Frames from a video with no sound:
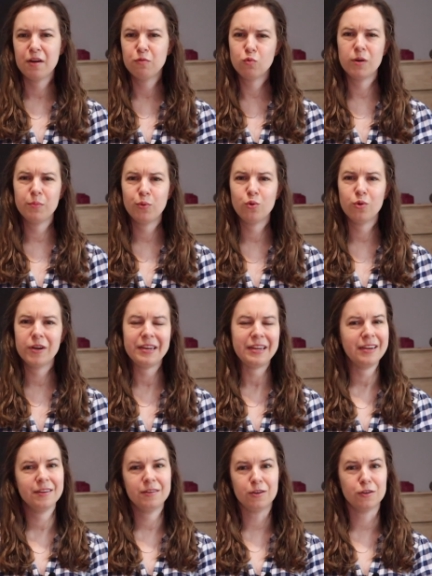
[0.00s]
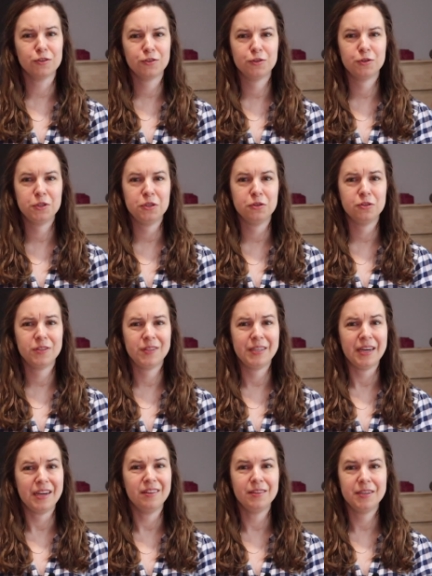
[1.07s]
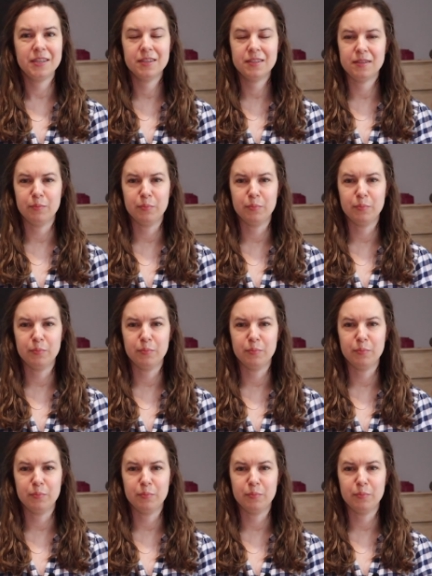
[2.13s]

At one point, he had also used the alias